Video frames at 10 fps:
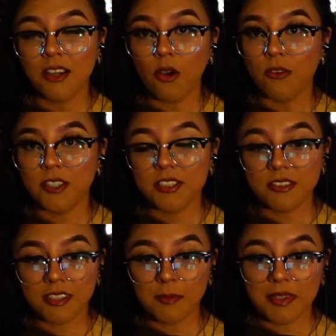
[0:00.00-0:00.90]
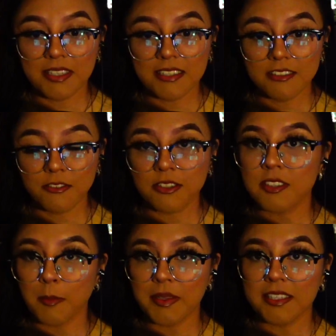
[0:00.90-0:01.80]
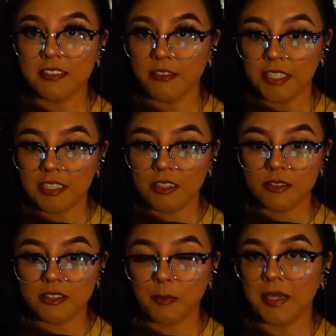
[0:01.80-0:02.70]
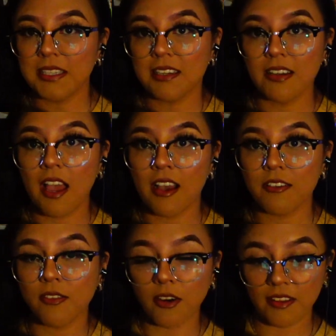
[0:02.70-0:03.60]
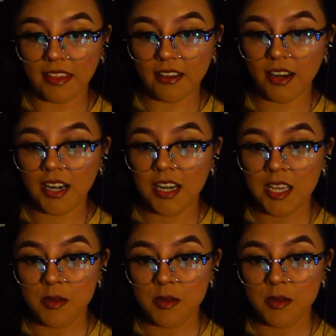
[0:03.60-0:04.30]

over to some of these for some of these videos depending on how far they are,